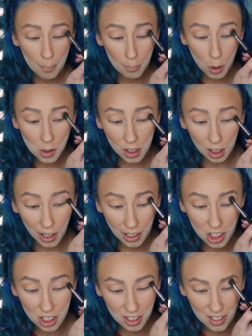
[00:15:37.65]
most
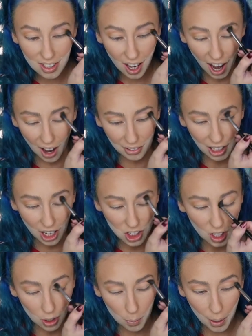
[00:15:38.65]
collections have an
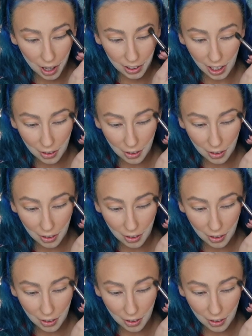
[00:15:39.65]
eyeshadow palette.